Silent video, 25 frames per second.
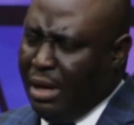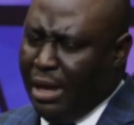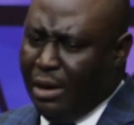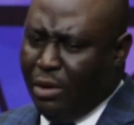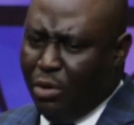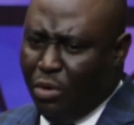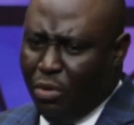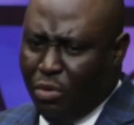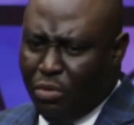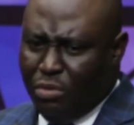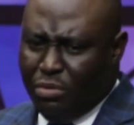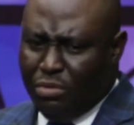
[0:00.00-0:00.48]

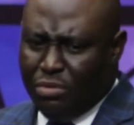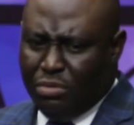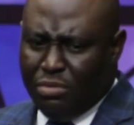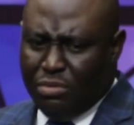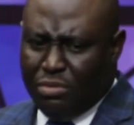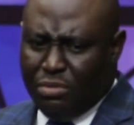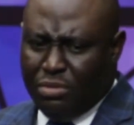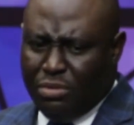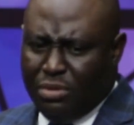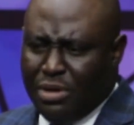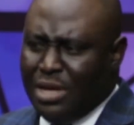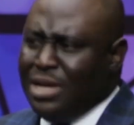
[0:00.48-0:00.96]
Hello.
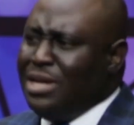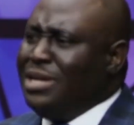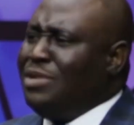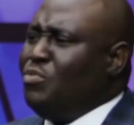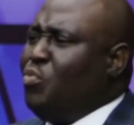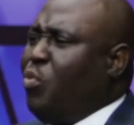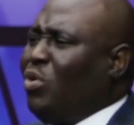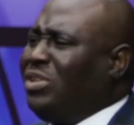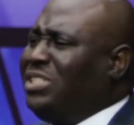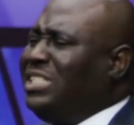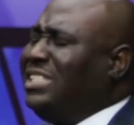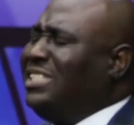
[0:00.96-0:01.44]

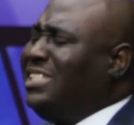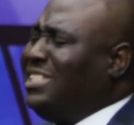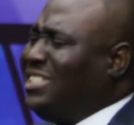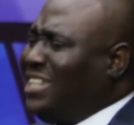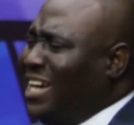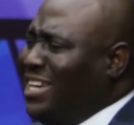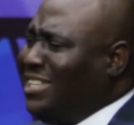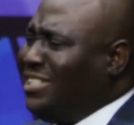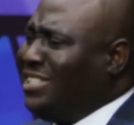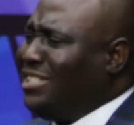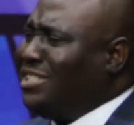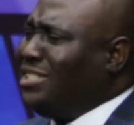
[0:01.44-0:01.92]
What is the
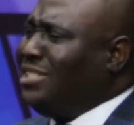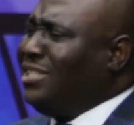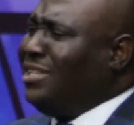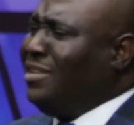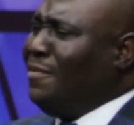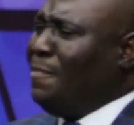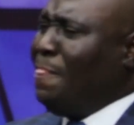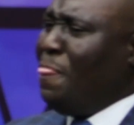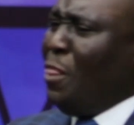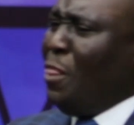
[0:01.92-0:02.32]
chance